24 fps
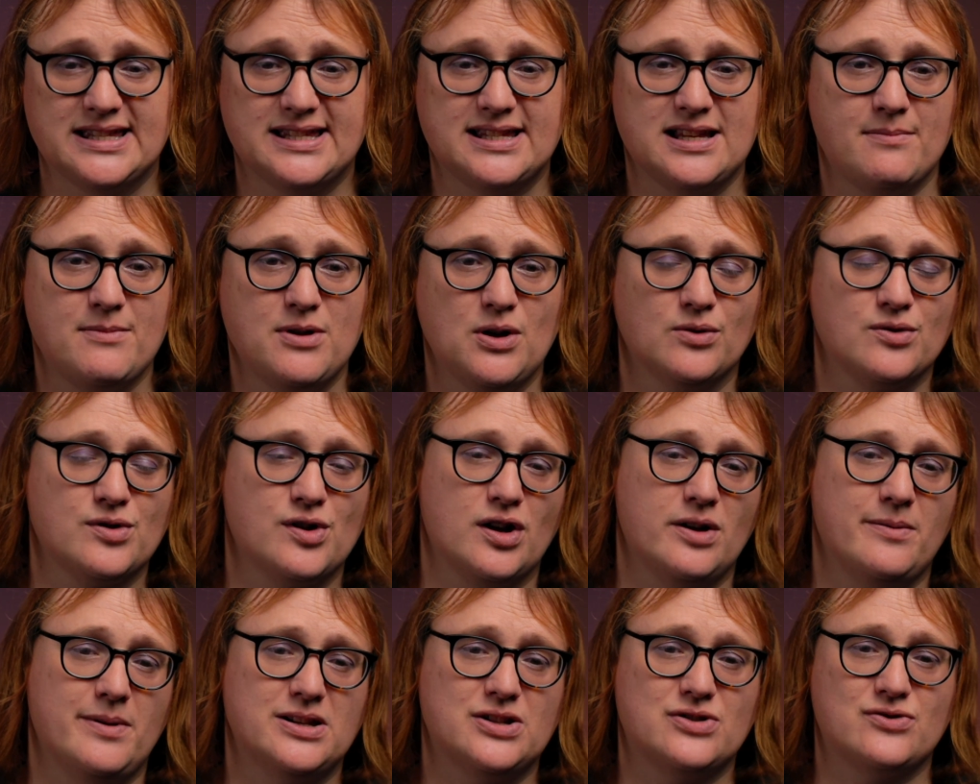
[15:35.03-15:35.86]

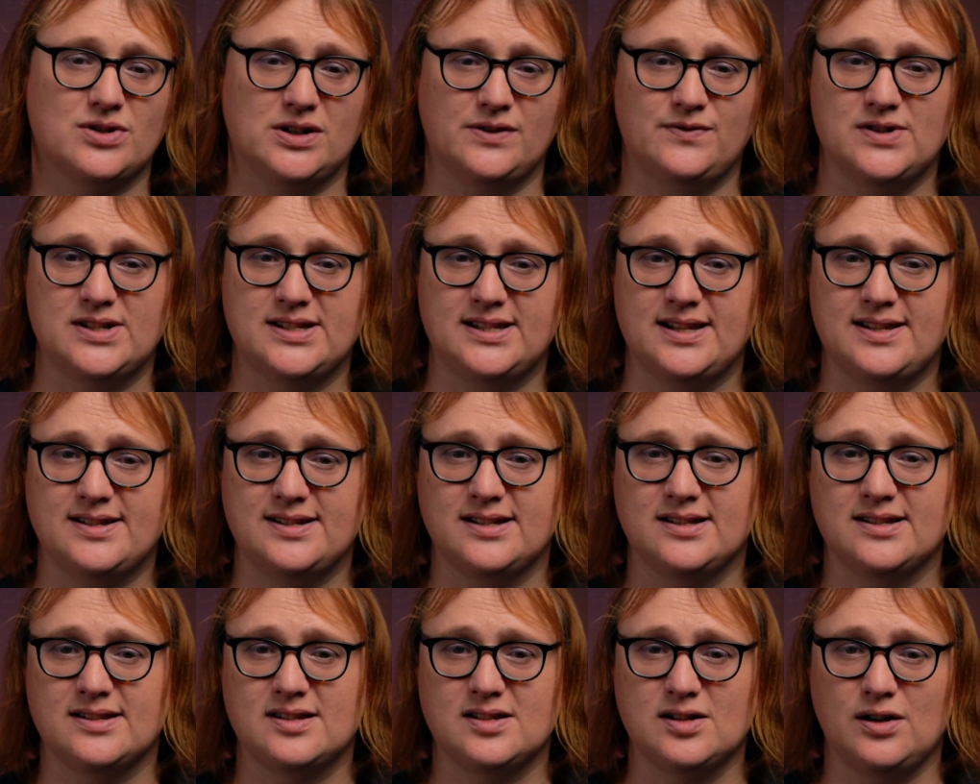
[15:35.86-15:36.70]
semi-autonomous driver
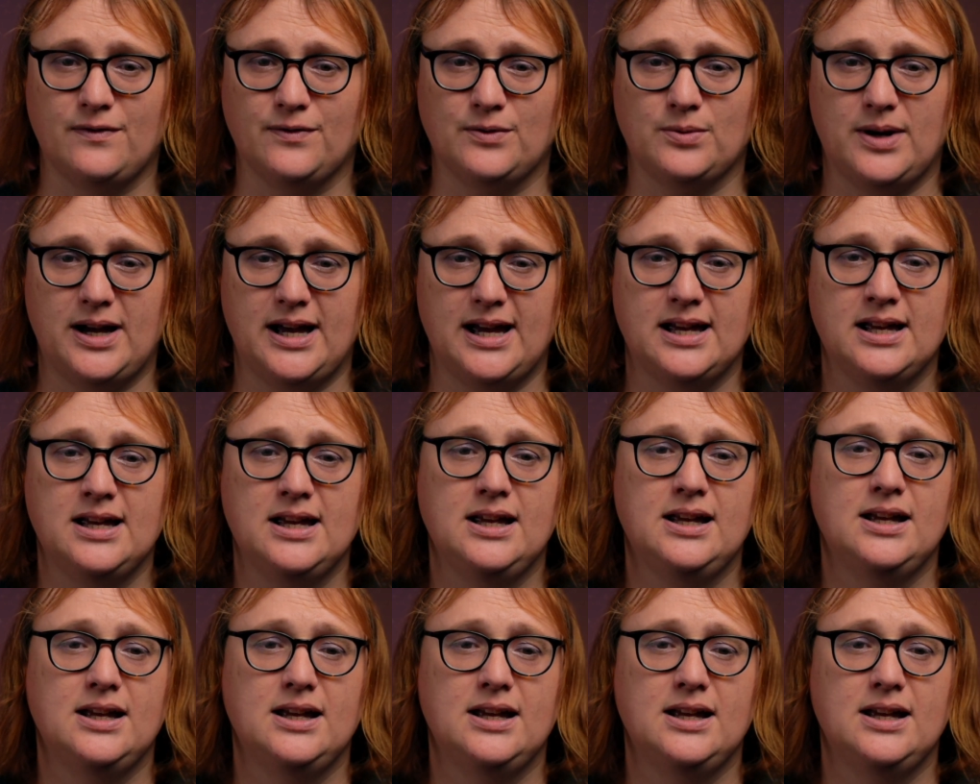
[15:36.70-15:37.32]
assistance software,